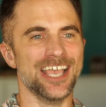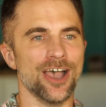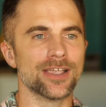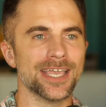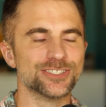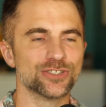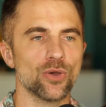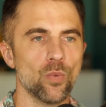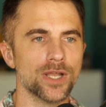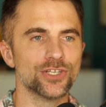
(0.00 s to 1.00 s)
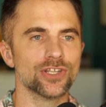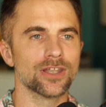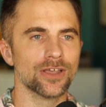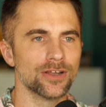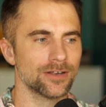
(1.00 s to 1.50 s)
Okay, so what do you
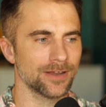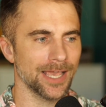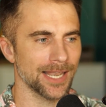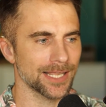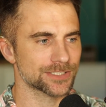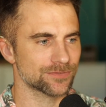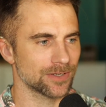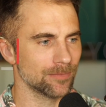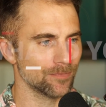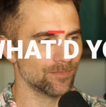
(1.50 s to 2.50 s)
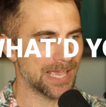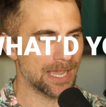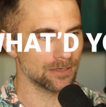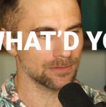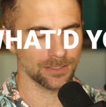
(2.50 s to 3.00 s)
learn, Alex, from
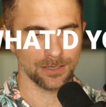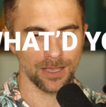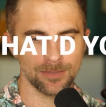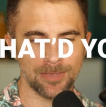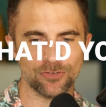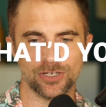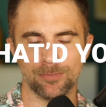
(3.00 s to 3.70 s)
Val, the documentary